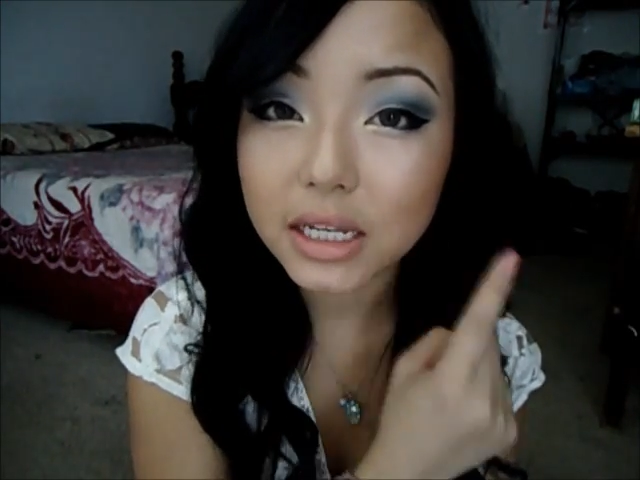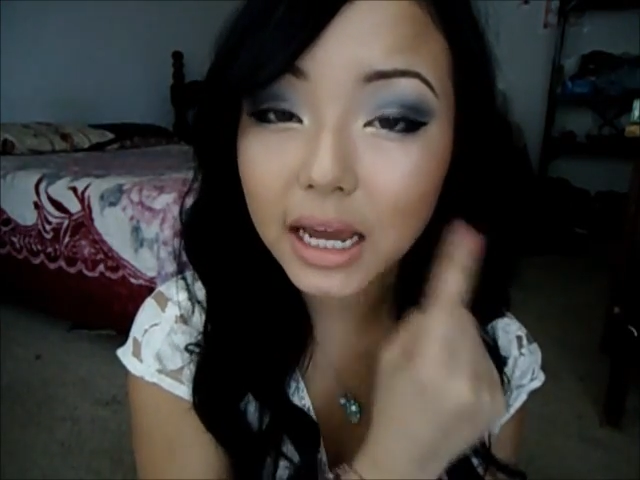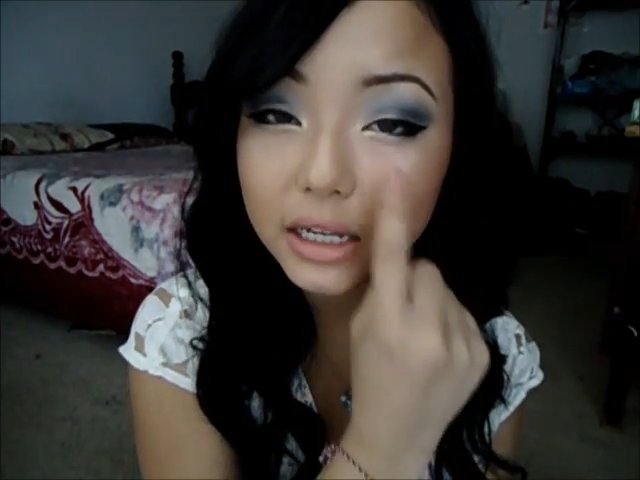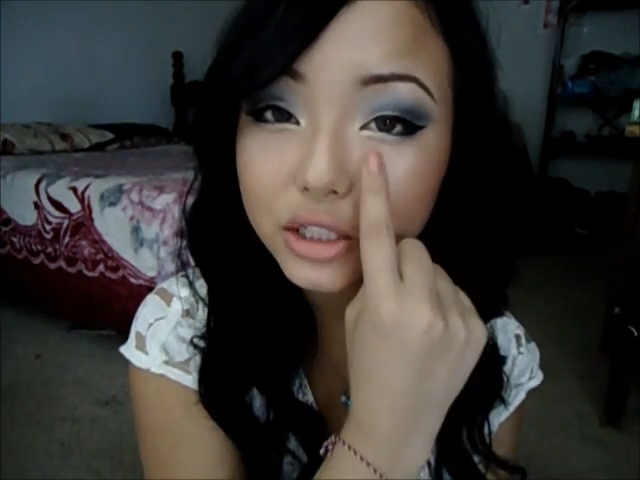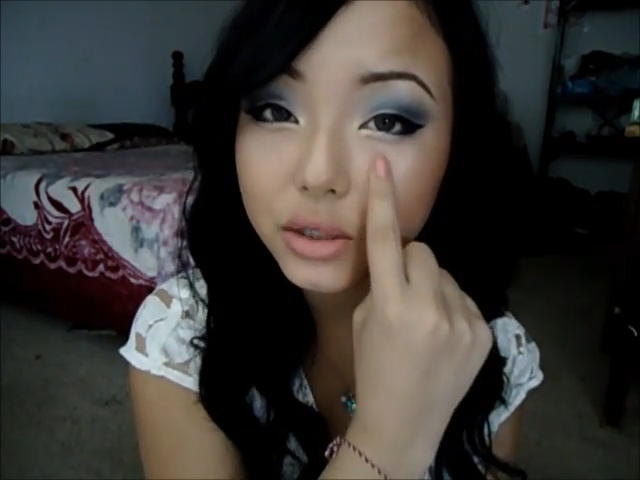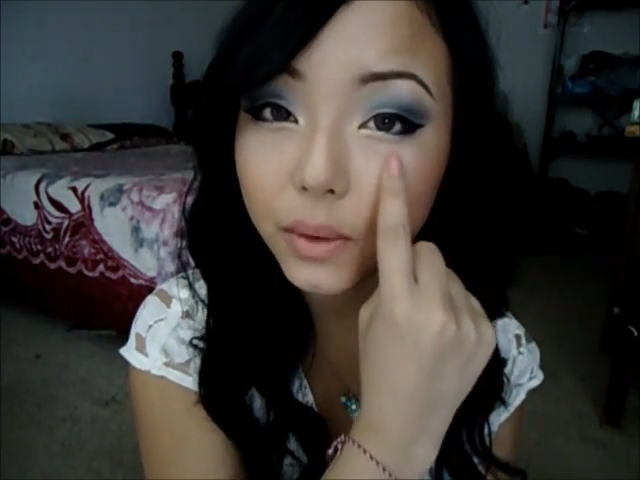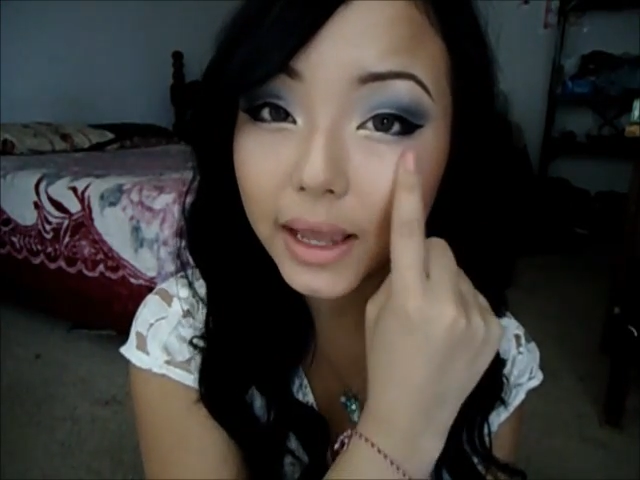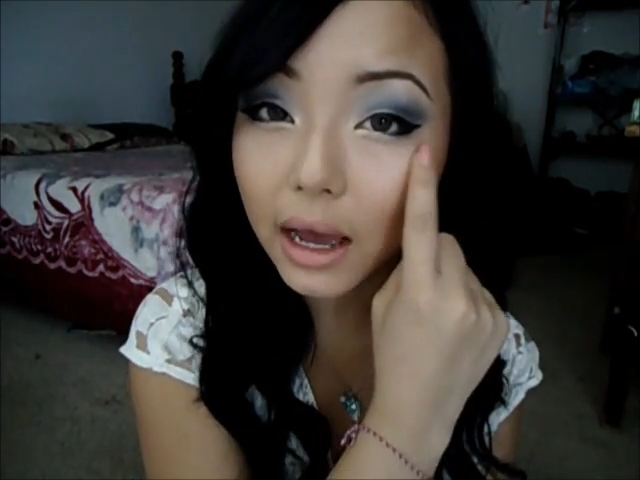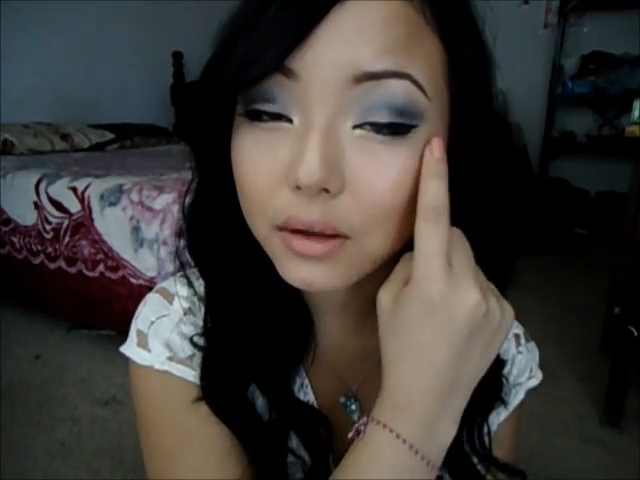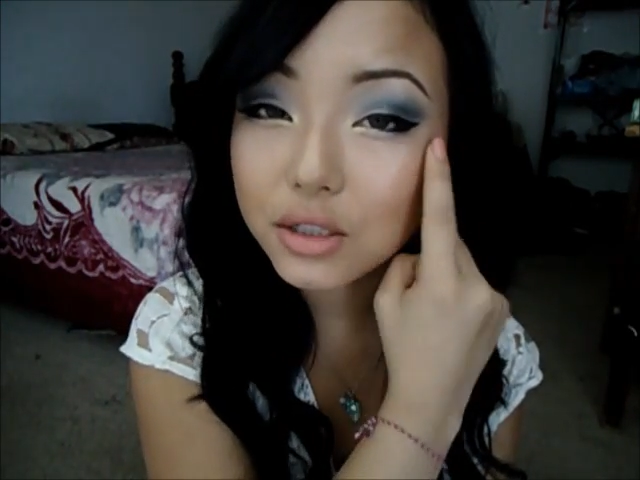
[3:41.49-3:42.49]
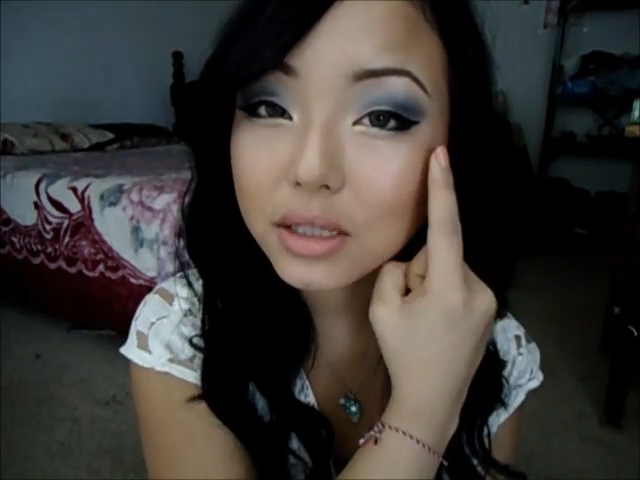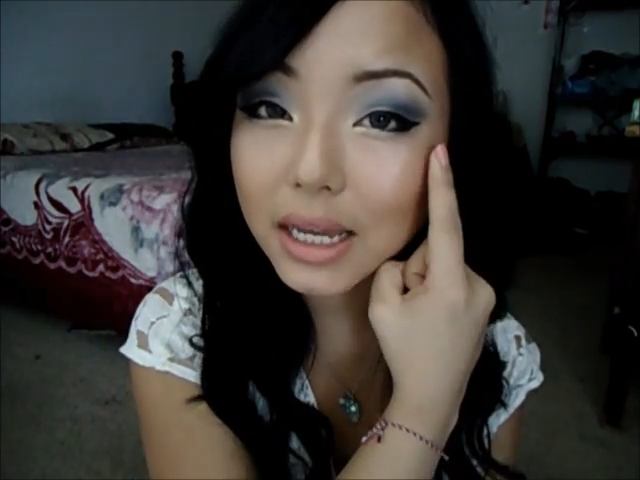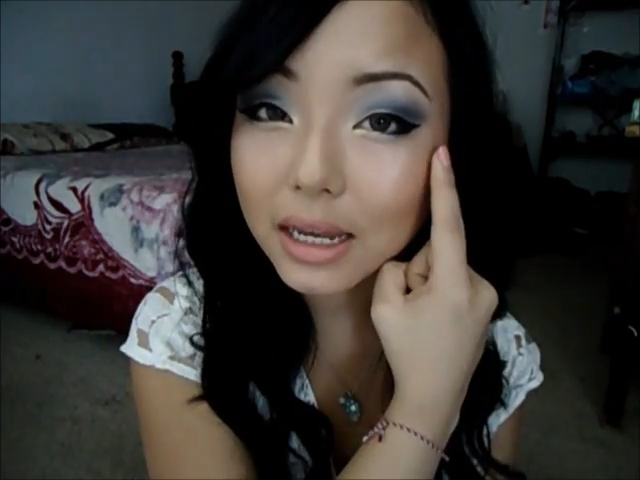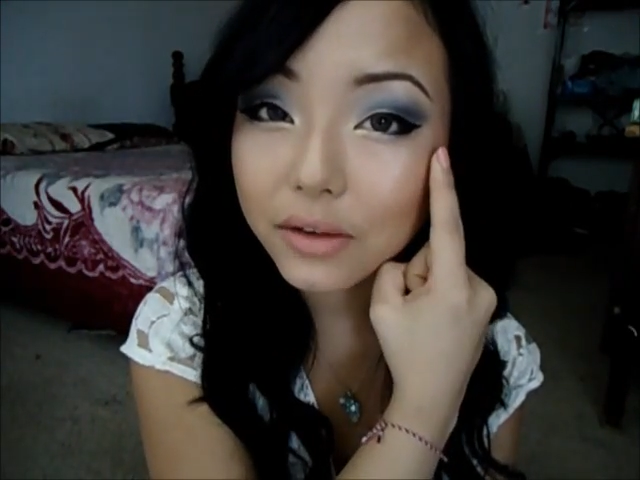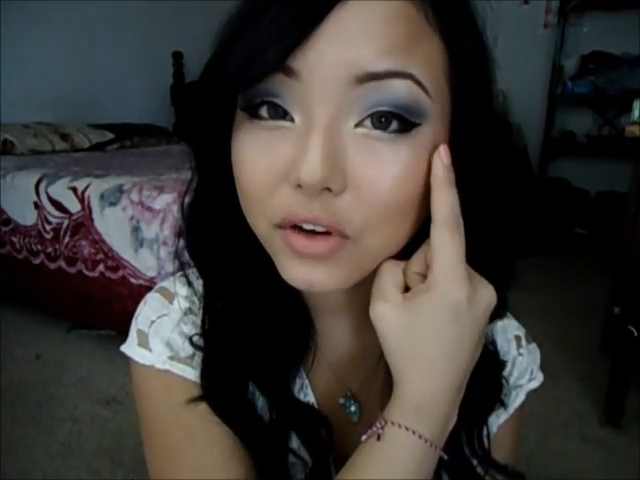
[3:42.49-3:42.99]
and as you're going out to
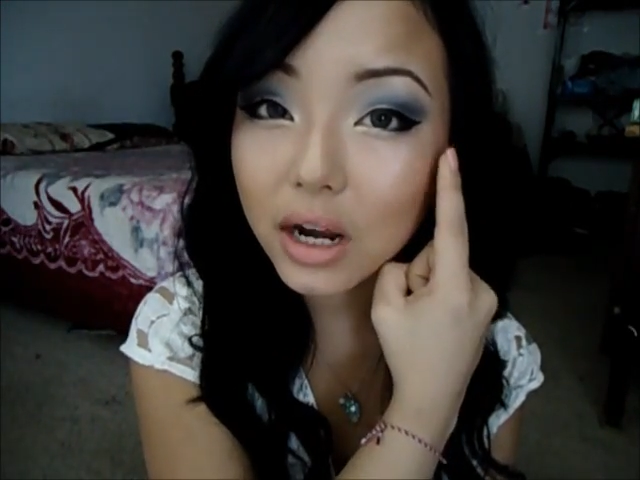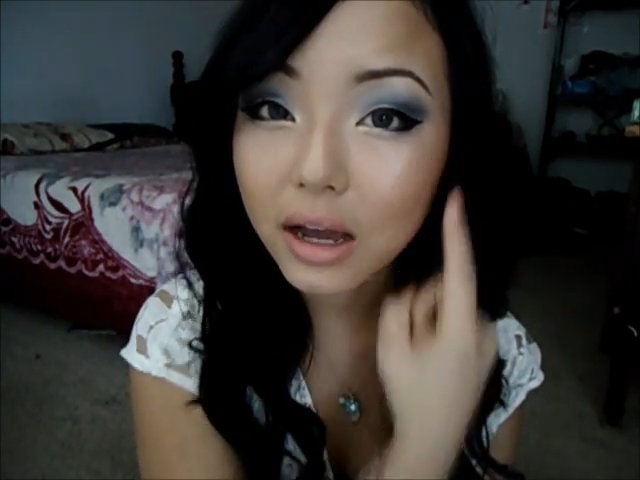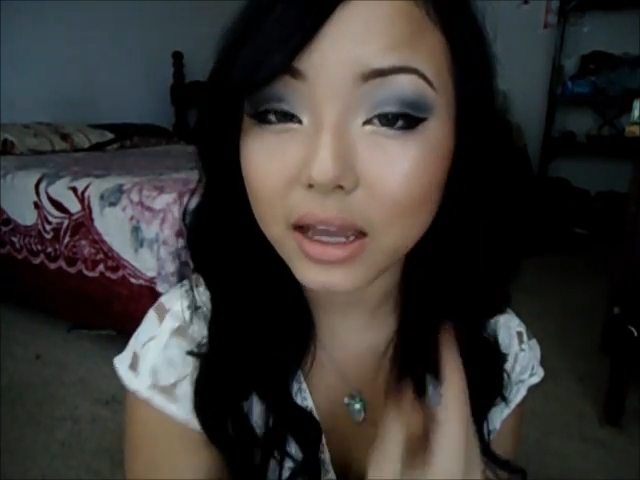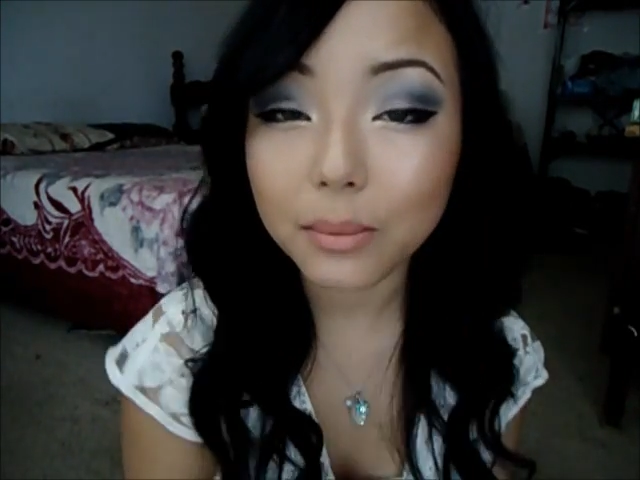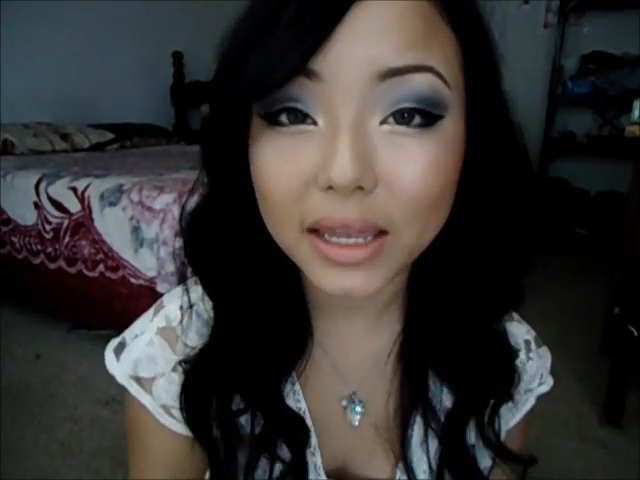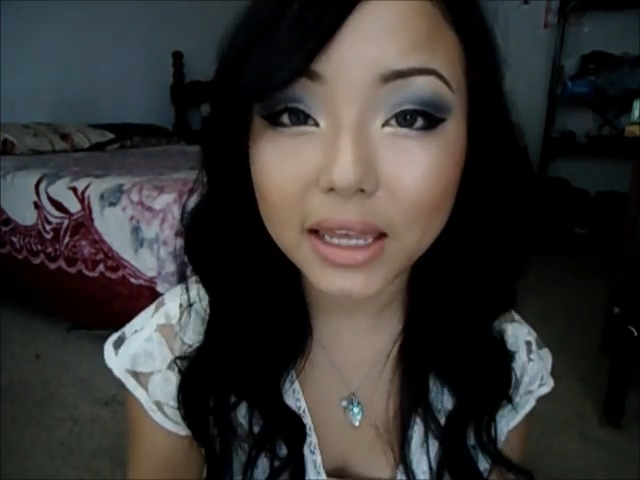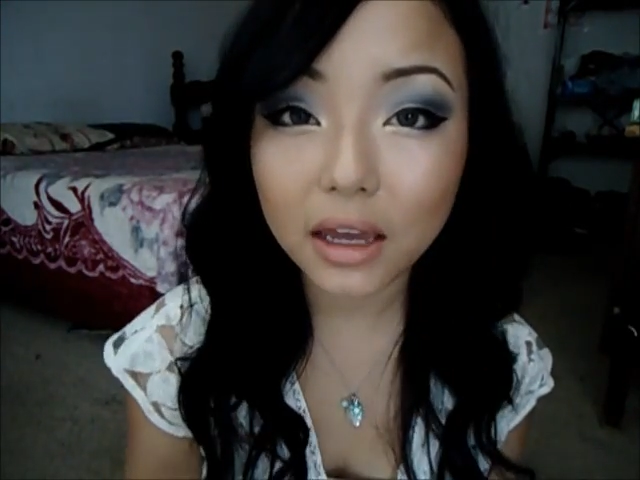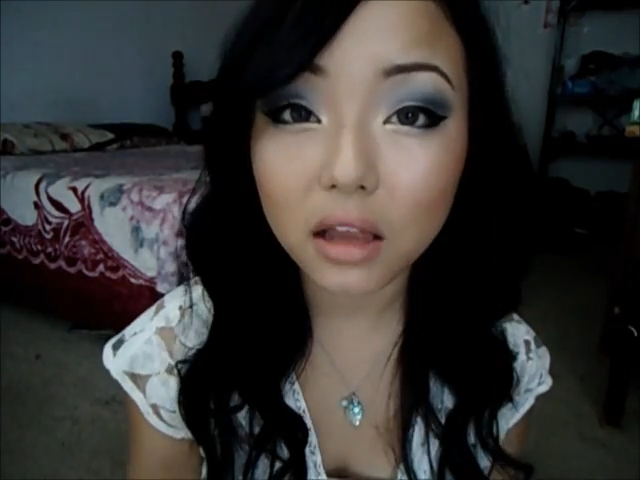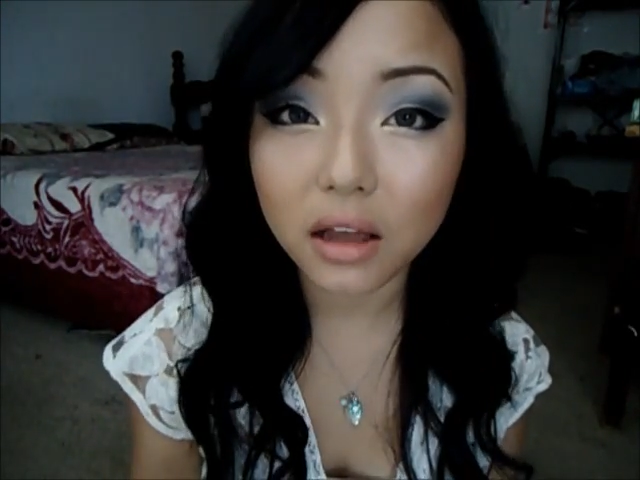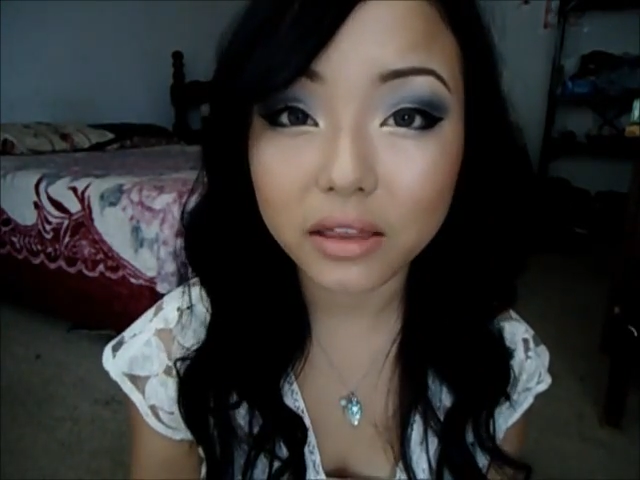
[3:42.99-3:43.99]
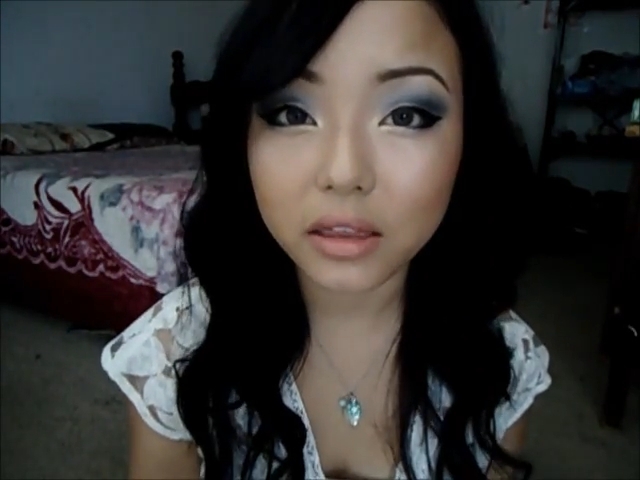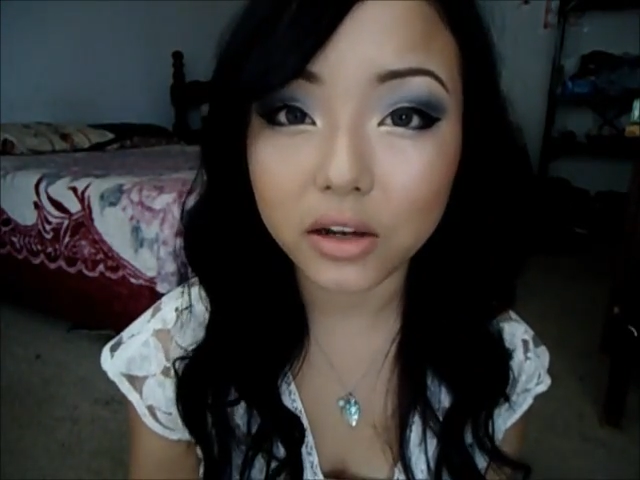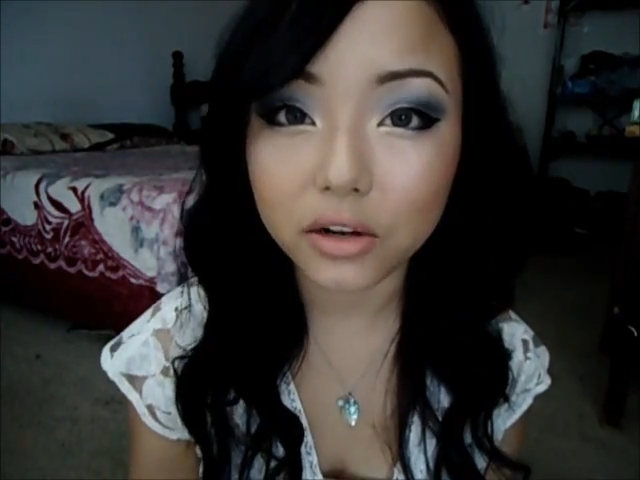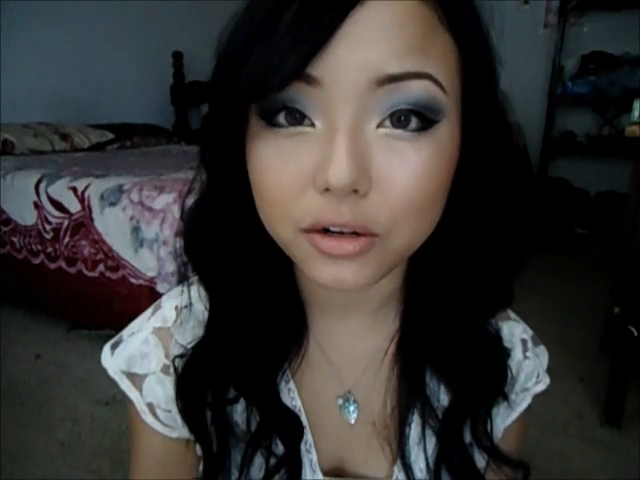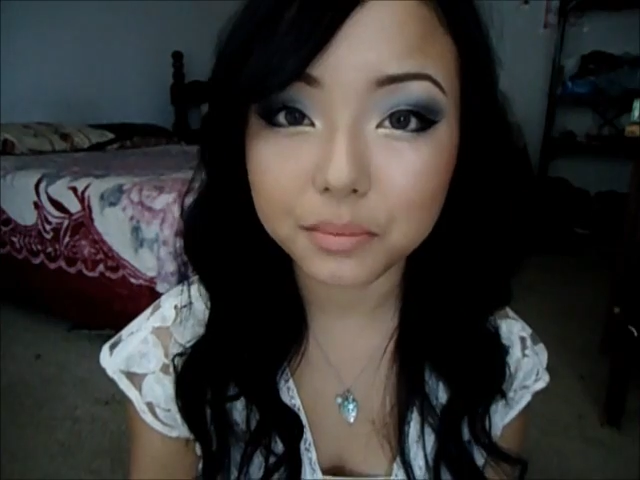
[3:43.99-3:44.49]
the end of your eye, make it a lot
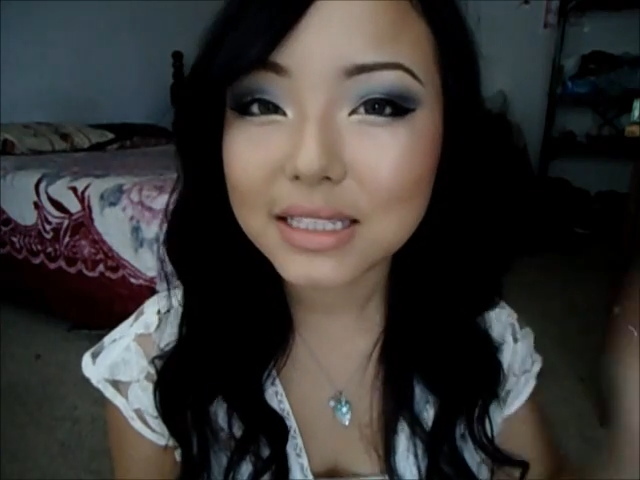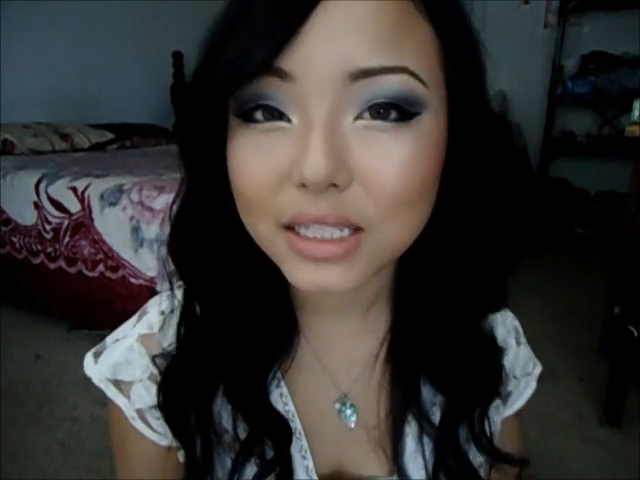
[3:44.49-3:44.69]
thicker.